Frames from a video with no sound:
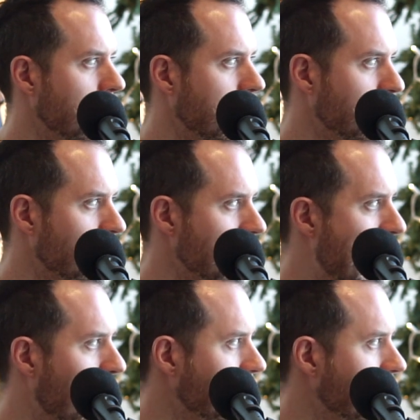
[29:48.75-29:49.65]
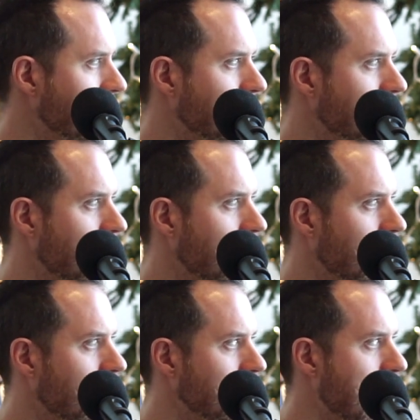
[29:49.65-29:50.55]
And we're now in this
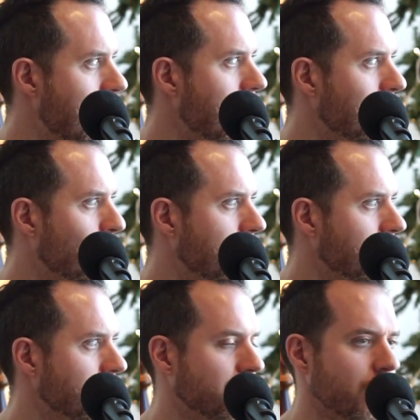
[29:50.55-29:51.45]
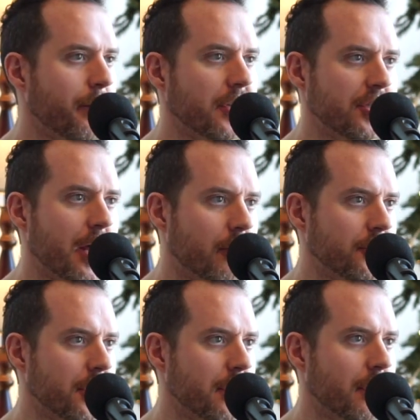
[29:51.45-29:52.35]
time when there's so much
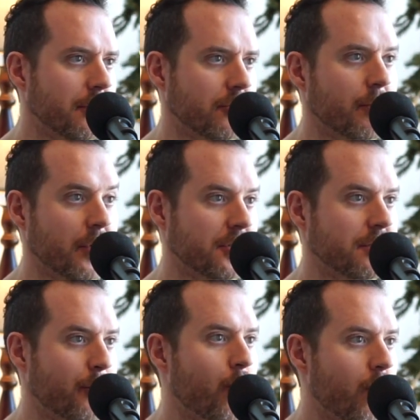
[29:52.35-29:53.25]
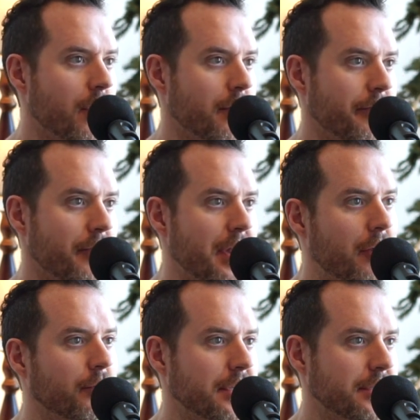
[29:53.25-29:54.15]
energy and so much support for not
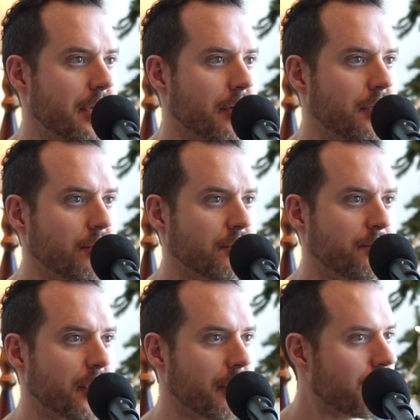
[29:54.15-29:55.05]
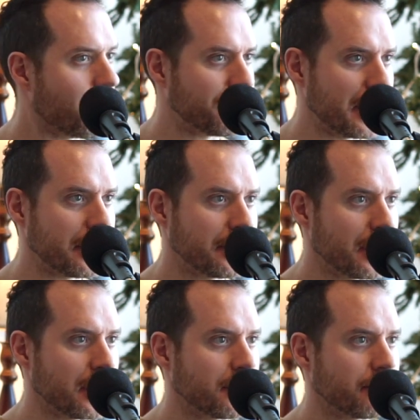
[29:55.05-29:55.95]
only Syracuse, but other upstate
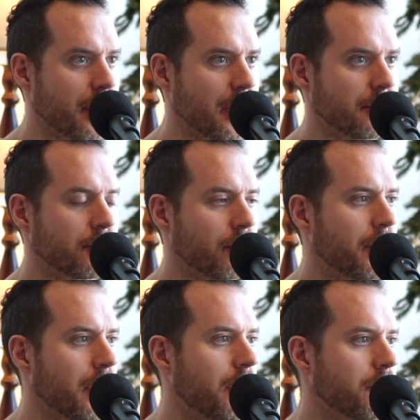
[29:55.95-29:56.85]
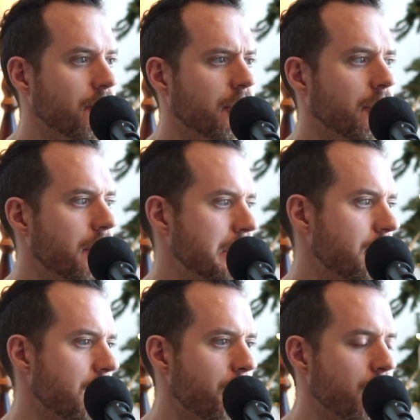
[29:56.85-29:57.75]
cities, right? Yeah. So you can look at the
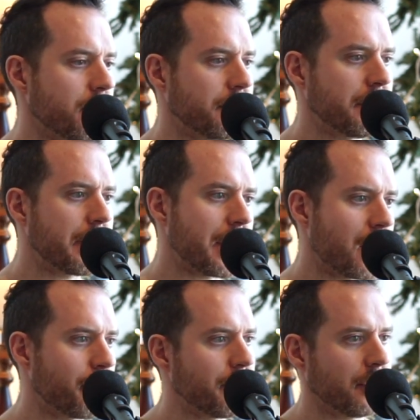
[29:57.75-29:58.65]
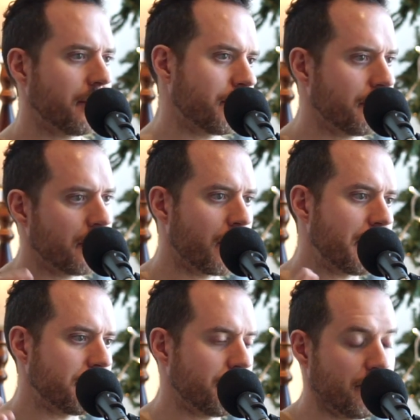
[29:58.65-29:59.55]
numbers, and the economy, you know,
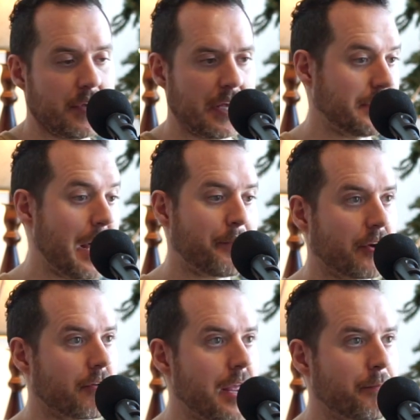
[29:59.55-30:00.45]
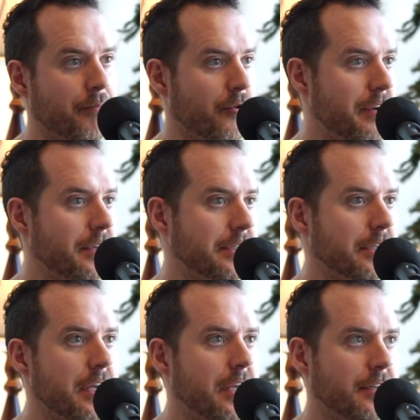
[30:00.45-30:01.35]
has not been great
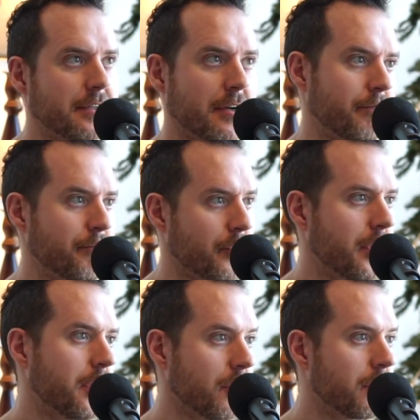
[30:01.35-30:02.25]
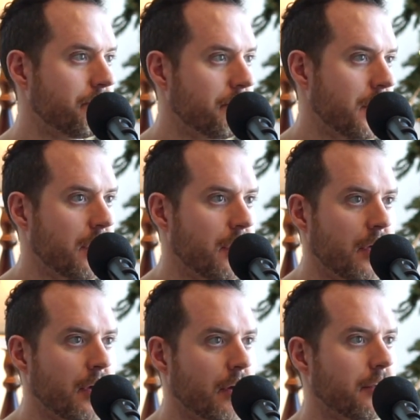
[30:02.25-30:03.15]
previously. It's in a pretty good,
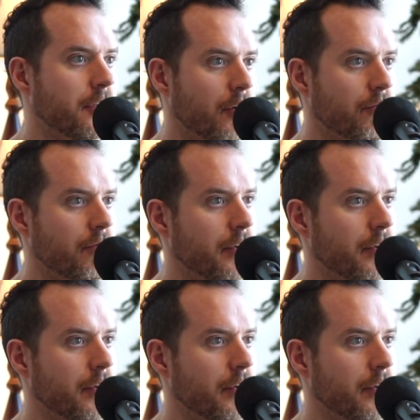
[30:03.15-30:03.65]
you know,